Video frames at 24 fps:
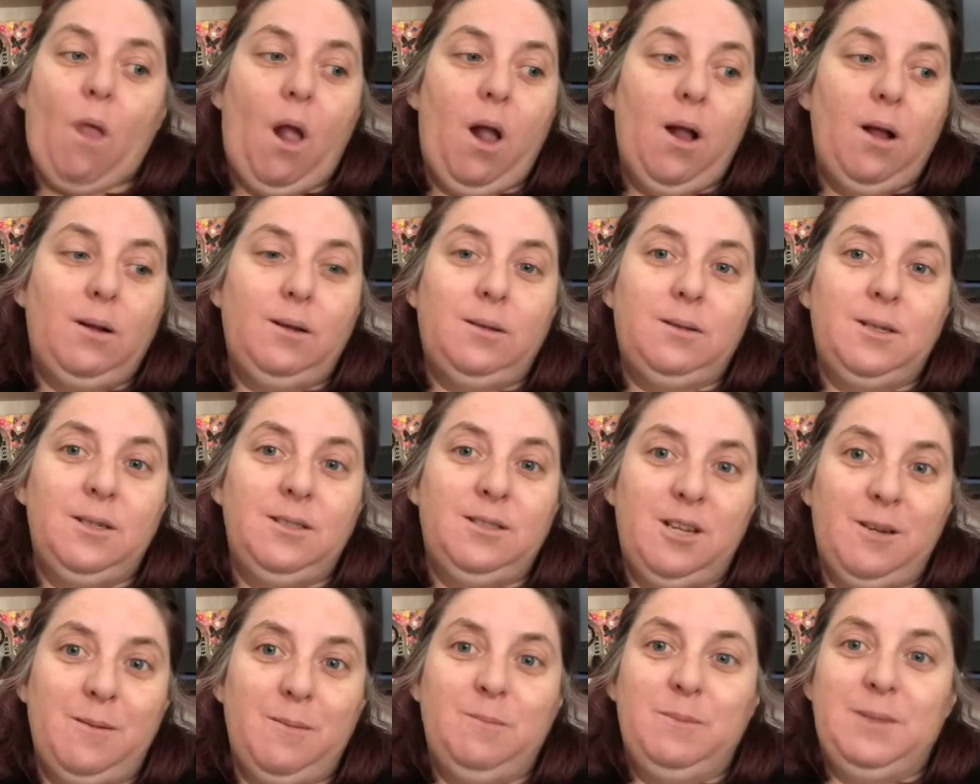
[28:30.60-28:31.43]
Because
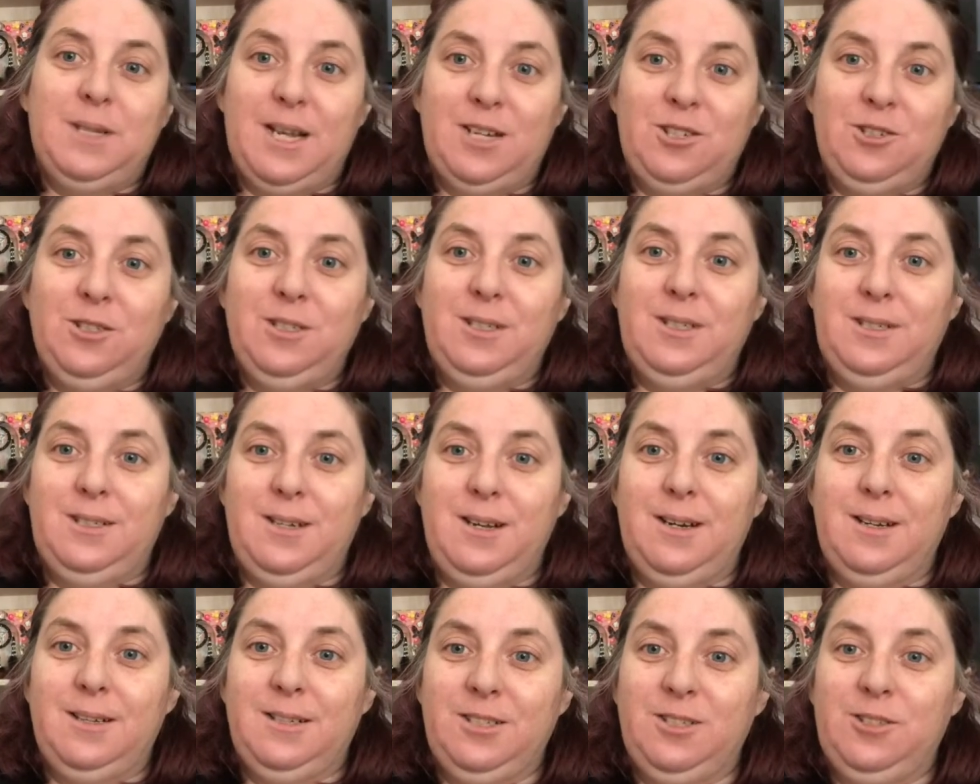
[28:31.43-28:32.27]
I'm actually
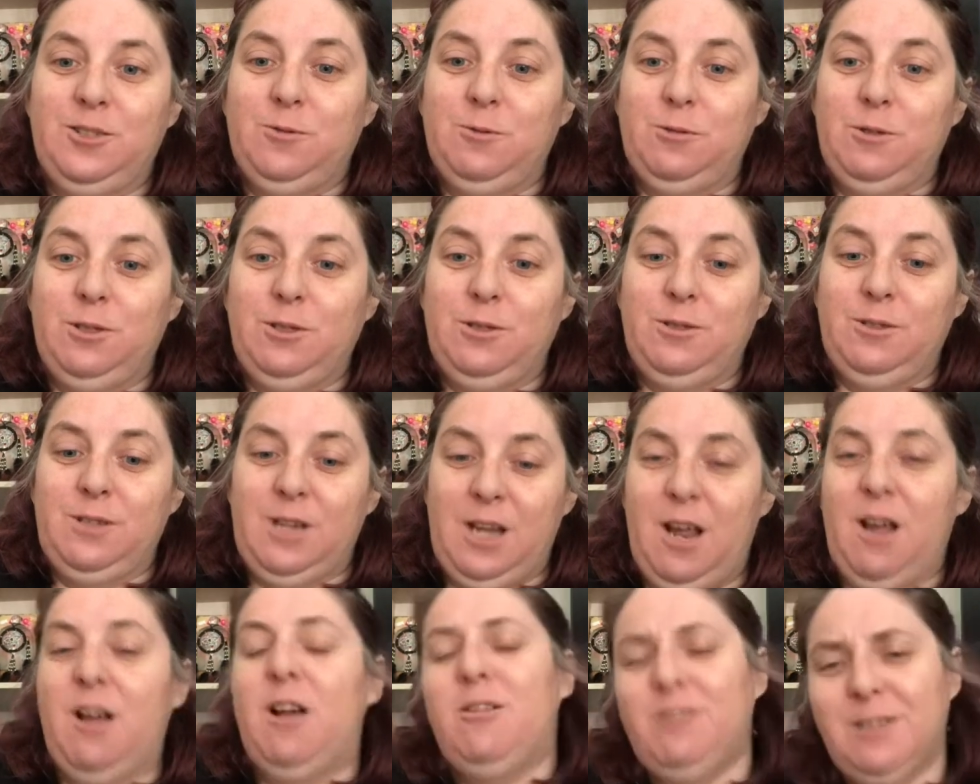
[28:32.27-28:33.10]
starting to,
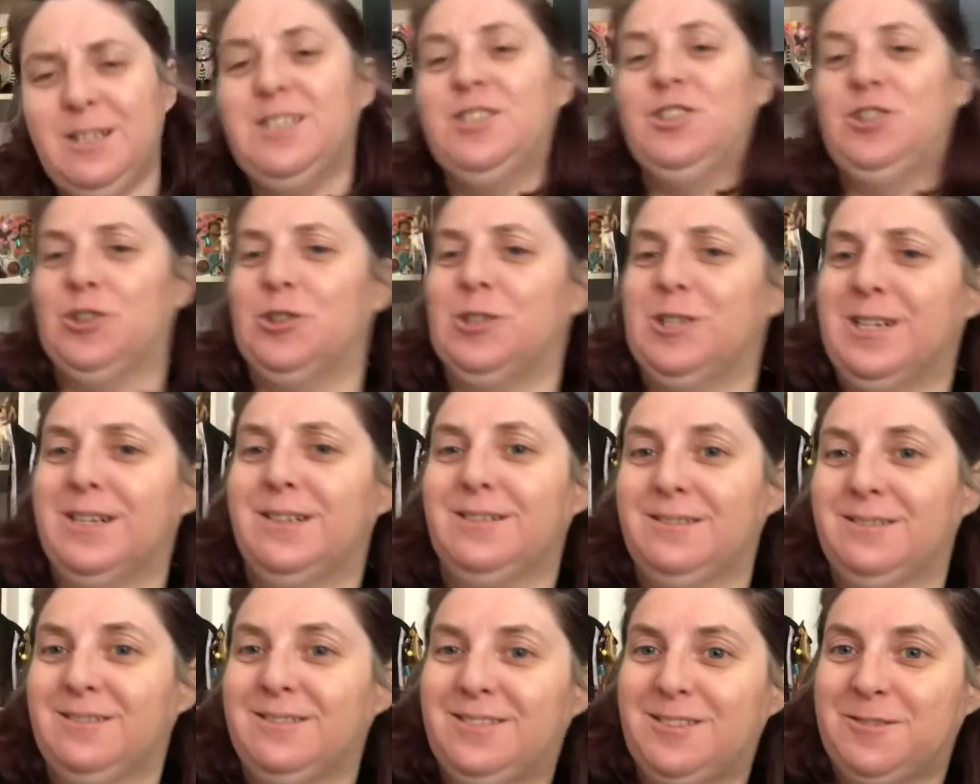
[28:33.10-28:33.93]
yeah, I'll enjoy it
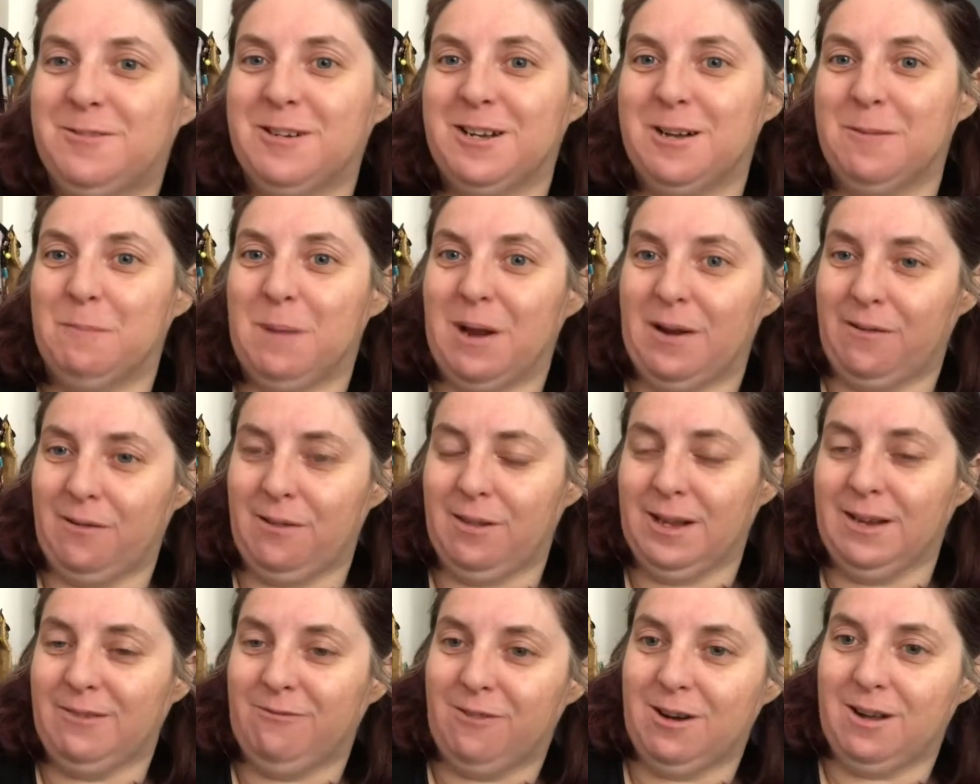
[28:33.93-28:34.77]
doing it
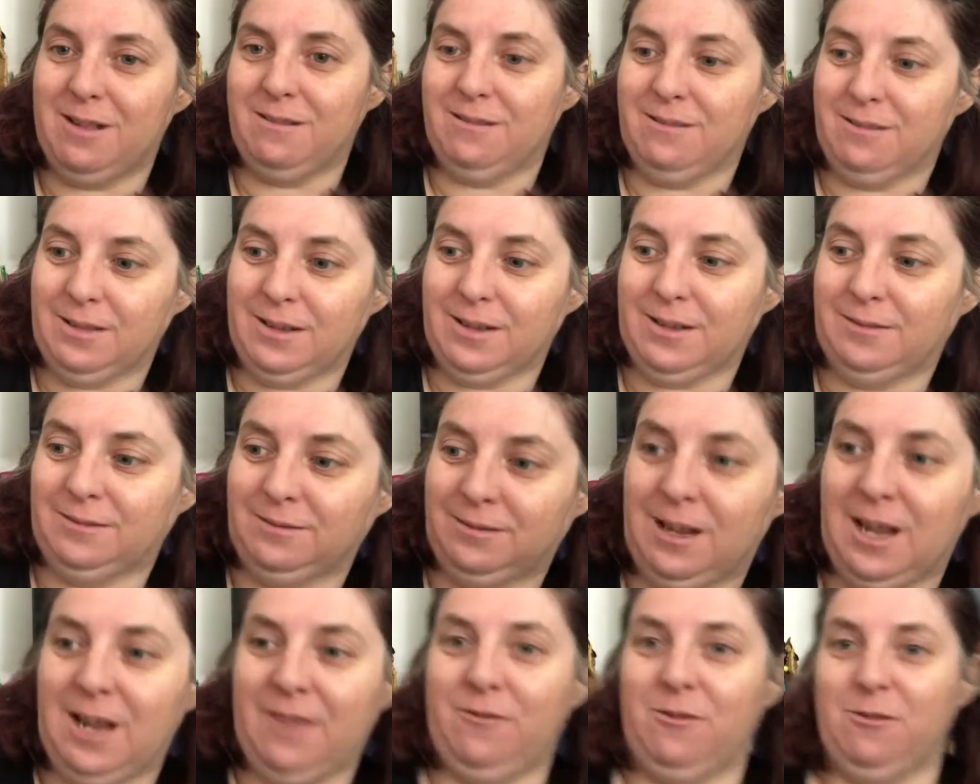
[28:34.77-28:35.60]
monthly rather than
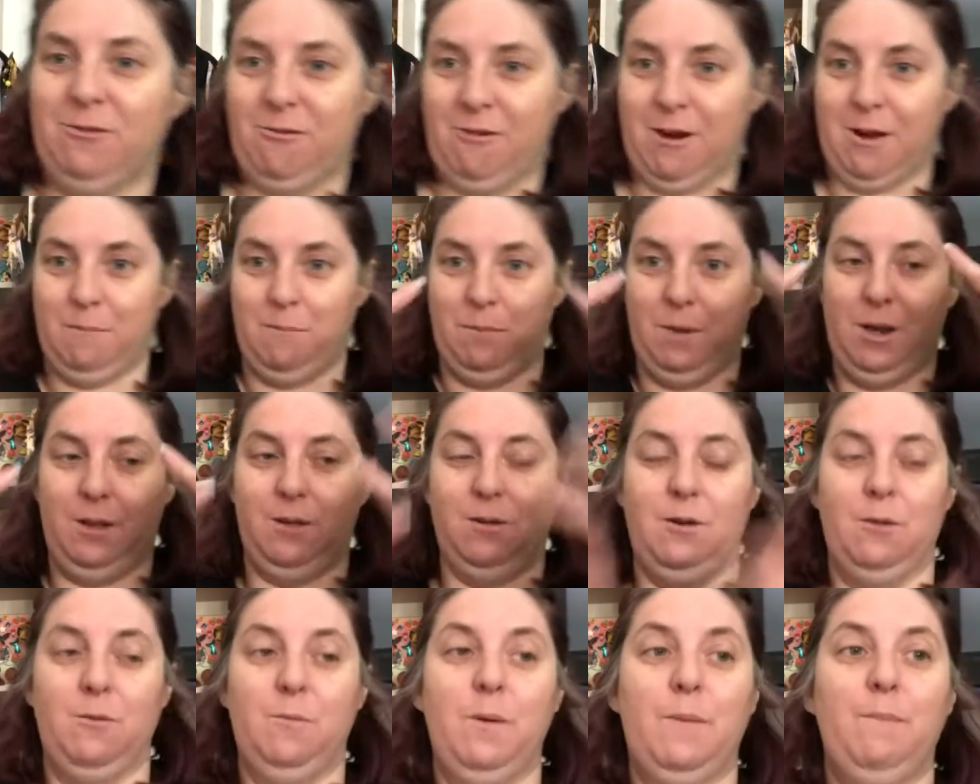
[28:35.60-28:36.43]
have a great big
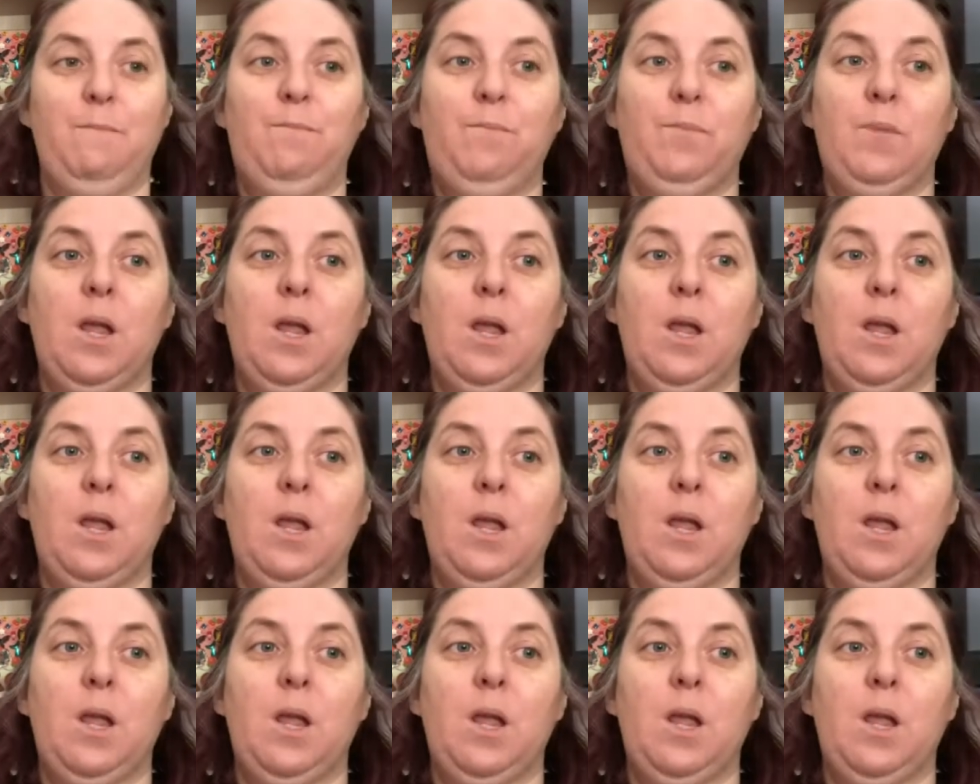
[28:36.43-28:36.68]
long one.